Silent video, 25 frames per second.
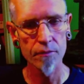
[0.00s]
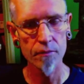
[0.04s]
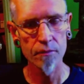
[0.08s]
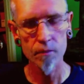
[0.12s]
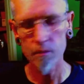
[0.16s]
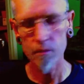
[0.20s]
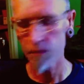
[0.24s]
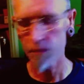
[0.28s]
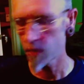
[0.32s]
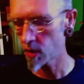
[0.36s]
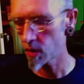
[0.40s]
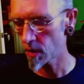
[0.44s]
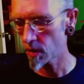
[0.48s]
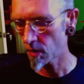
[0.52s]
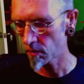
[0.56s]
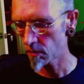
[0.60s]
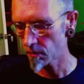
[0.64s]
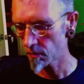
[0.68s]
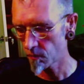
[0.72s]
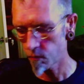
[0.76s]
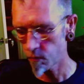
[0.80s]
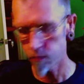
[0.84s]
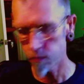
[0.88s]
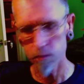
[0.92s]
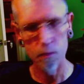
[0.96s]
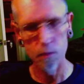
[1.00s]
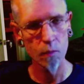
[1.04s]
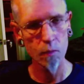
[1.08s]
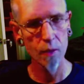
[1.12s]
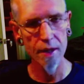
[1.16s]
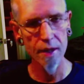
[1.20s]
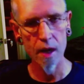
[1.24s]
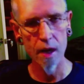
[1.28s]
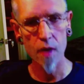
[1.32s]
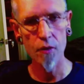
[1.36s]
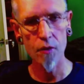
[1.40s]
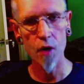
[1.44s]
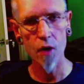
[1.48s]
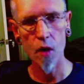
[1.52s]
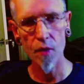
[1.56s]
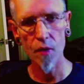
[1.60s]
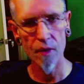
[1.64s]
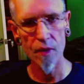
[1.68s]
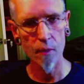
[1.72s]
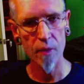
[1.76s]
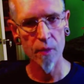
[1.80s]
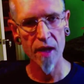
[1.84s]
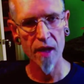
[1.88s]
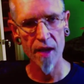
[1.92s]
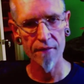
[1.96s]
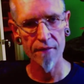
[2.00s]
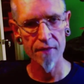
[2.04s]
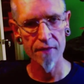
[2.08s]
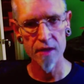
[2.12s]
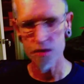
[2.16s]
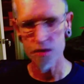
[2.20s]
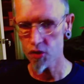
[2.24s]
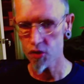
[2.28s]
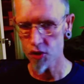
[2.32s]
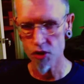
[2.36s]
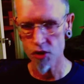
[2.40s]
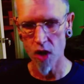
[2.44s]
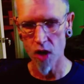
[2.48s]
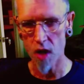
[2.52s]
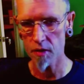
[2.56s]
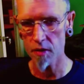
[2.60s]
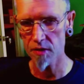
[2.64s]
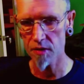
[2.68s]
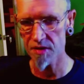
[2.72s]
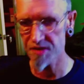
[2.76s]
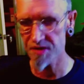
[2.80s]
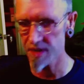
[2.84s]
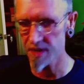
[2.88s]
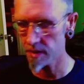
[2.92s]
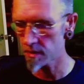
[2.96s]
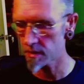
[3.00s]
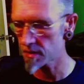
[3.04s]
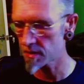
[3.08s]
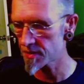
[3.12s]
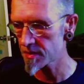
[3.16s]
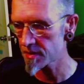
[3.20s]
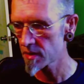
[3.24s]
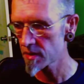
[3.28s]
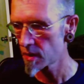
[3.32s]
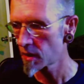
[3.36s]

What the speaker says: you know, we all know that we have these chakra centers.